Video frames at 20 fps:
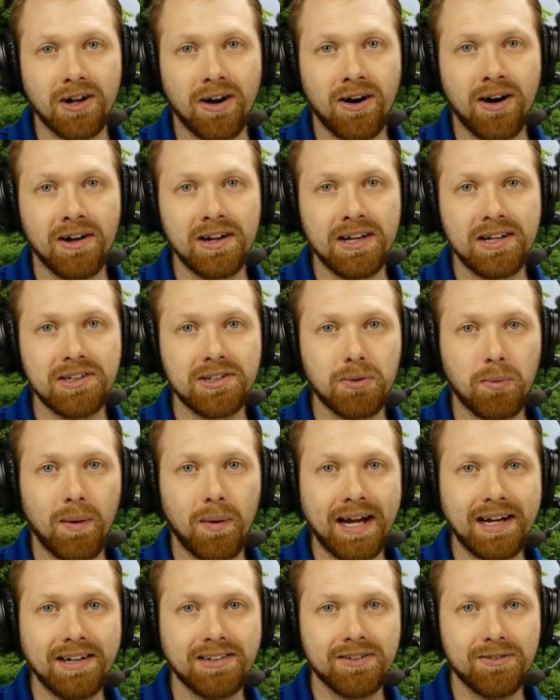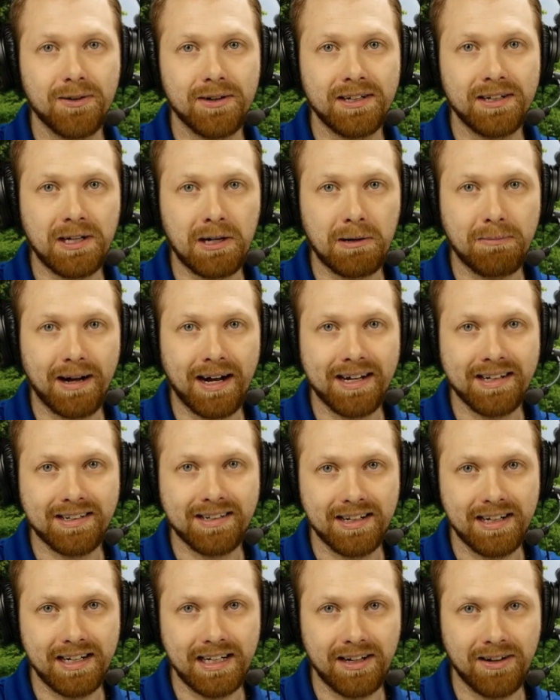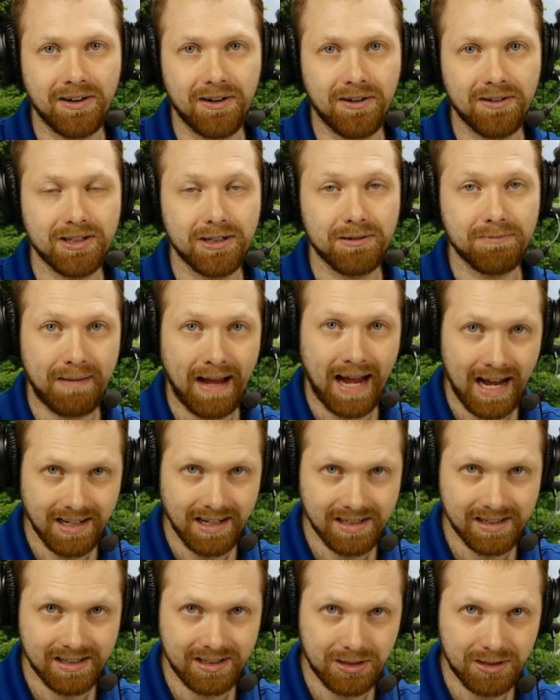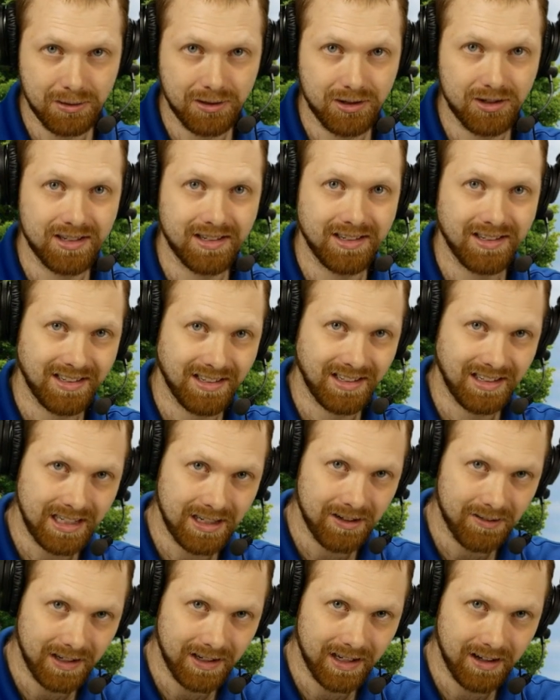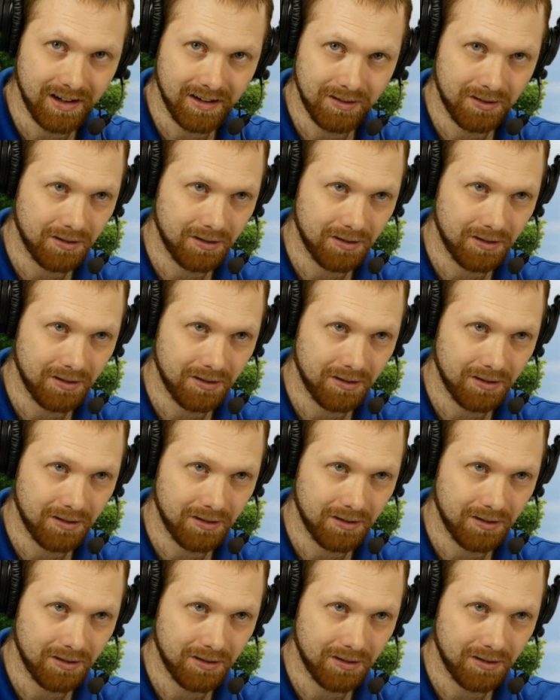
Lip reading: on his way to a nearby city called Damascus, which is in Syria,